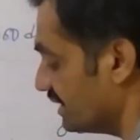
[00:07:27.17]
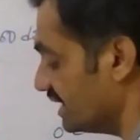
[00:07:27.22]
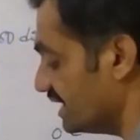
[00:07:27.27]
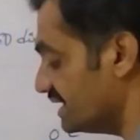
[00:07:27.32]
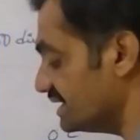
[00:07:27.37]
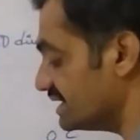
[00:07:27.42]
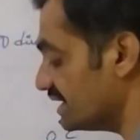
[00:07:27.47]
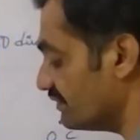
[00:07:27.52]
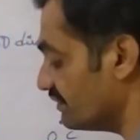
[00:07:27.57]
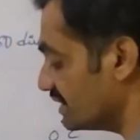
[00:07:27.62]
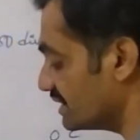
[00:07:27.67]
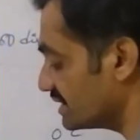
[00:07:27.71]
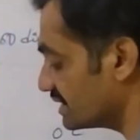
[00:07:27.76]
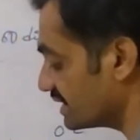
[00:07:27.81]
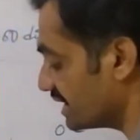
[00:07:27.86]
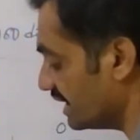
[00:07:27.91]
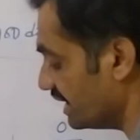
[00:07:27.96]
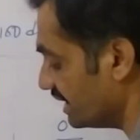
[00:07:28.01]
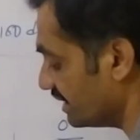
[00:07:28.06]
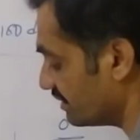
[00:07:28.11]
T suffix
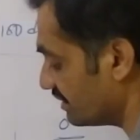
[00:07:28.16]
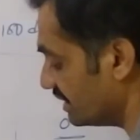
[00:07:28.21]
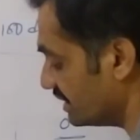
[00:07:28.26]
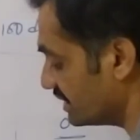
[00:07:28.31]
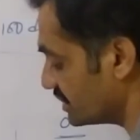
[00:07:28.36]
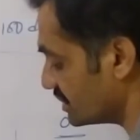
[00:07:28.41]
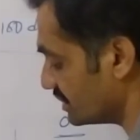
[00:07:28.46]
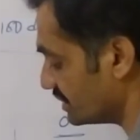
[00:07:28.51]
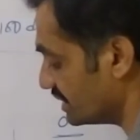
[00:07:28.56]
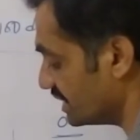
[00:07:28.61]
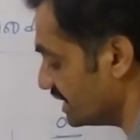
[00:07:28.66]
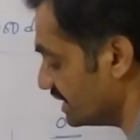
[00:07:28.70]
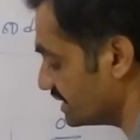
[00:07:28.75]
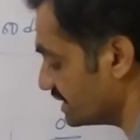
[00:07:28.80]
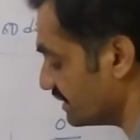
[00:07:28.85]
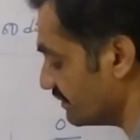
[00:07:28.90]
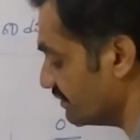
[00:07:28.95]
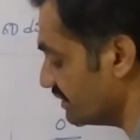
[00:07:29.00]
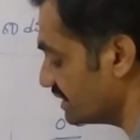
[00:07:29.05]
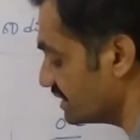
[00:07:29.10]
K equals to T
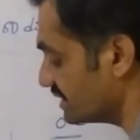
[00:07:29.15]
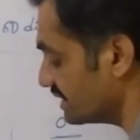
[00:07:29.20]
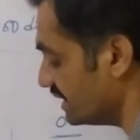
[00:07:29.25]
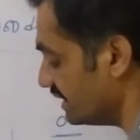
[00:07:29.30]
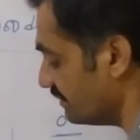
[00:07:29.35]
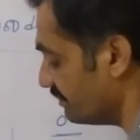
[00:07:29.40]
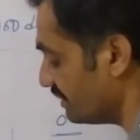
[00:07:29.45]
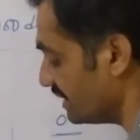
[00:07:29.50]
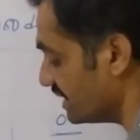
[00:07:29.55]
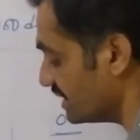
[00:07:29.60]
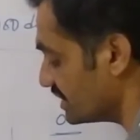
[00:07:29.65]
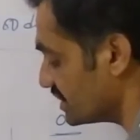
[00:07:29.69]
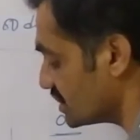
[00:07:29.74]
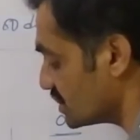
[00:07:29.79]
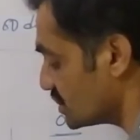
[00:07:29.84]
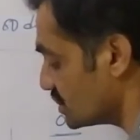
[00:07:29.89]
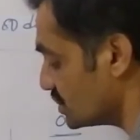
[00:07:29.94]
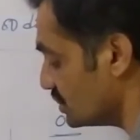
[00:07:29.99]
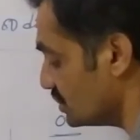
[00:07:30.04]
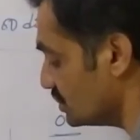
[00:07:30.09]
suffix C
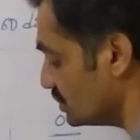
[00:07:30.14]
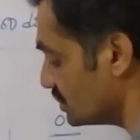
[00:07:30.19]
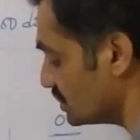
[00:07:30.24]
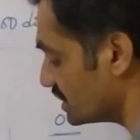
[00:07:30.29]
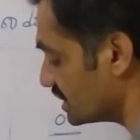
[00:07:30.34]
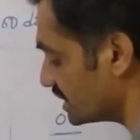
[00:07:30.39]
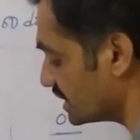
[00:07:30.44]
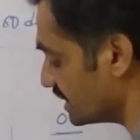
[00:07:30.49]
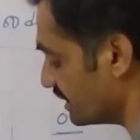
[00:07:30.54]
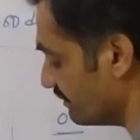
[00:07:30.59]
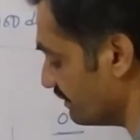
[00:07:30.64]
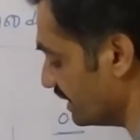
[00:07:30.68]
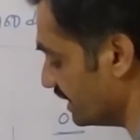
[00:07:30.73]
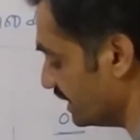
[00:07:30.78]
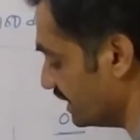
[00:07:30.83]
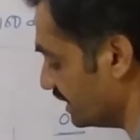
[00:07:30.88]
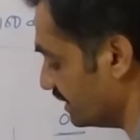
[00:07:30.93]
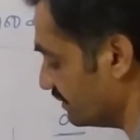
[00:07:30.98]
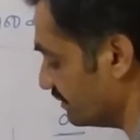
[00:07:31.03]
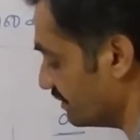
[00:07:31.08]
plus
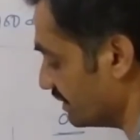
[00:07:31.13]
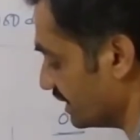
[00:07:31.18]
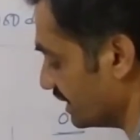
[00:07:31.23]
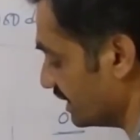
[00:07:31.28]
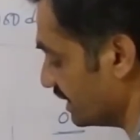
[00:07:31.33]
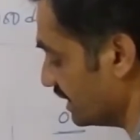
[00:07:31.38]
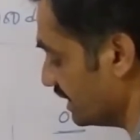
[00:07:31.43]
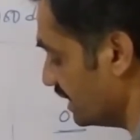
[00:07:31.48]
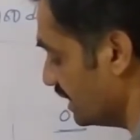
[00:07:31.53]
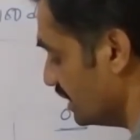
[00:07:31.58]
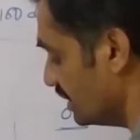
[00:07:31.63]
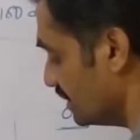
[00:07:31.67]
273.